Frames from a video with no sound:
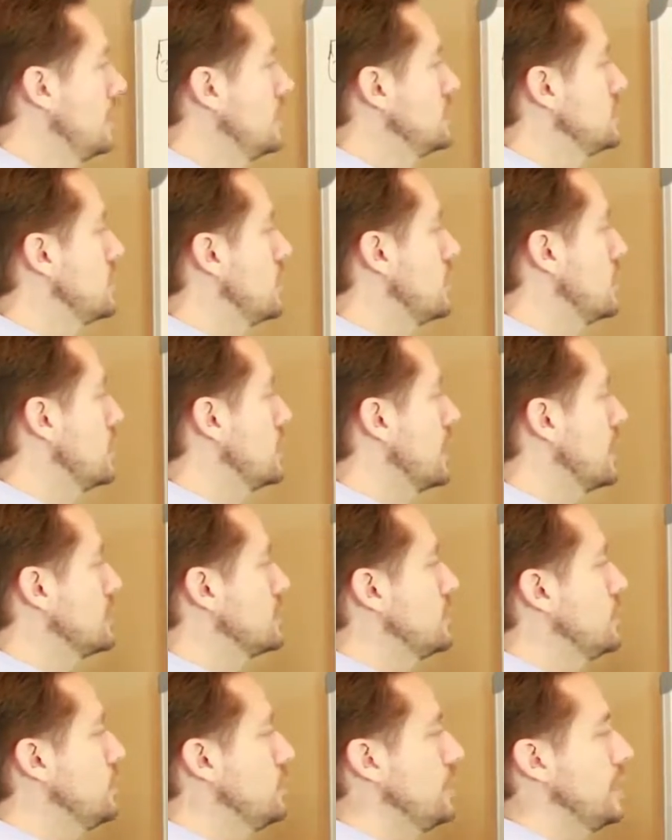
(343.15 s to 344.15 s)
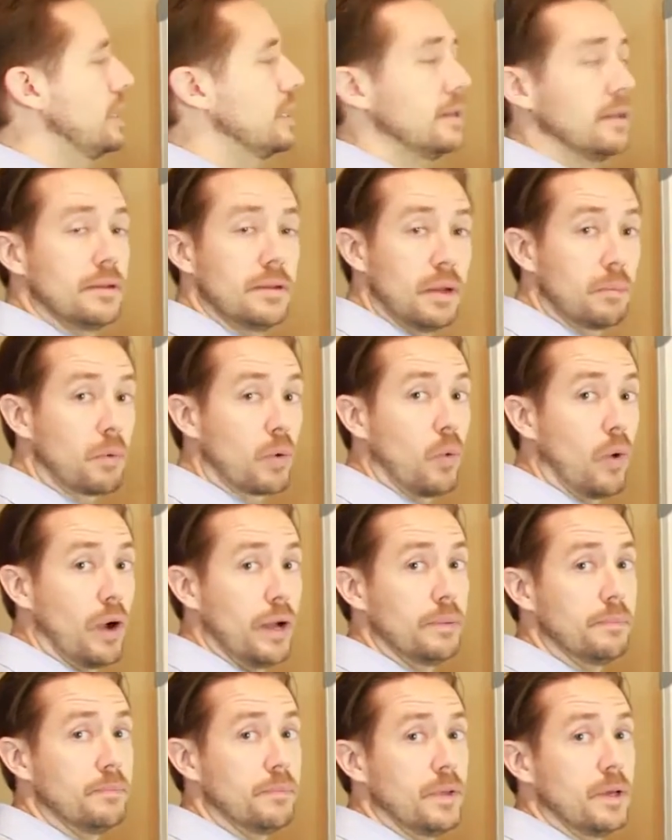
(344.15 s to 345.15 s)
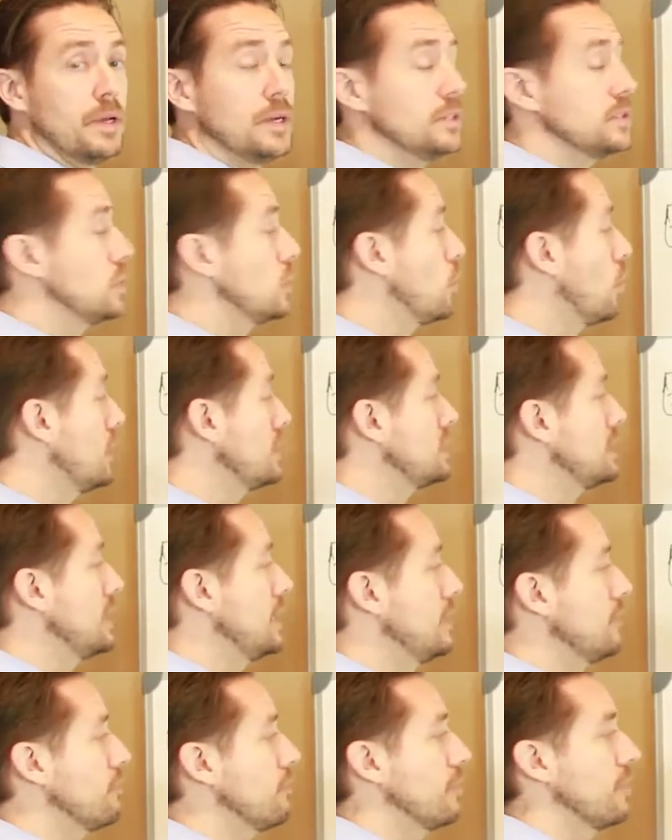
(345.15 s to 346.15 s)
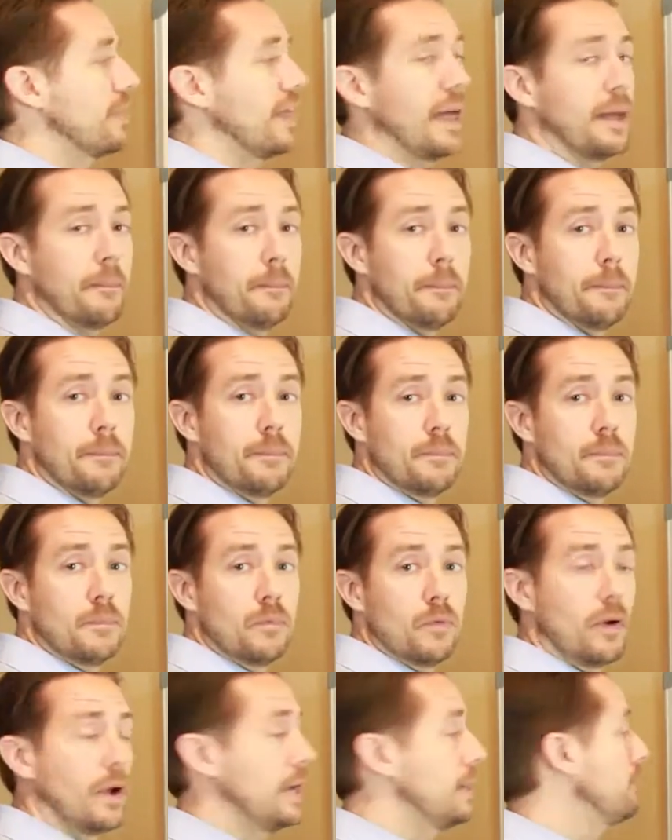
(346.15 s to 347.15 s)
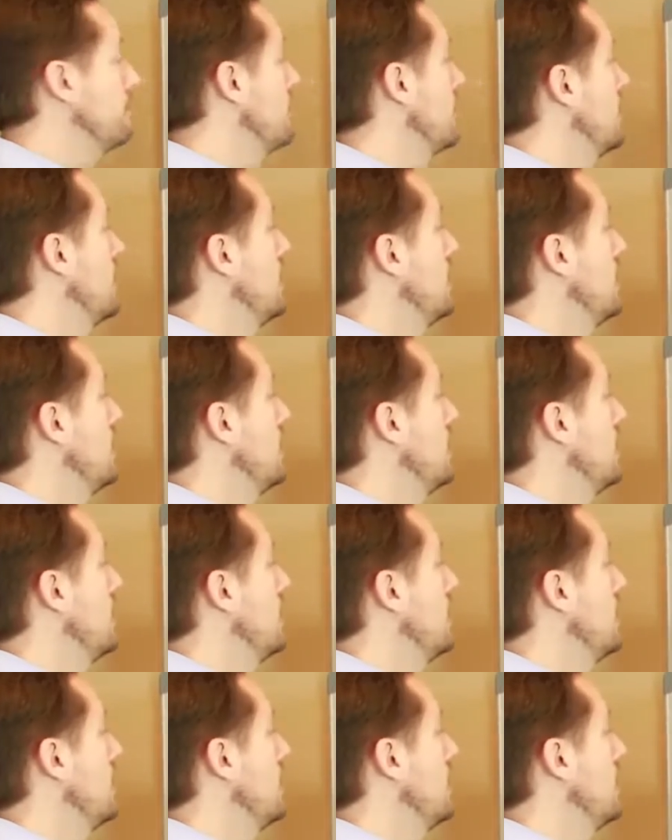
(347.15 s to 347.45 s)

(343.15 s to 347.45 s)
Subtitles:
So you got to tune in, number one, to what's in it for them, right?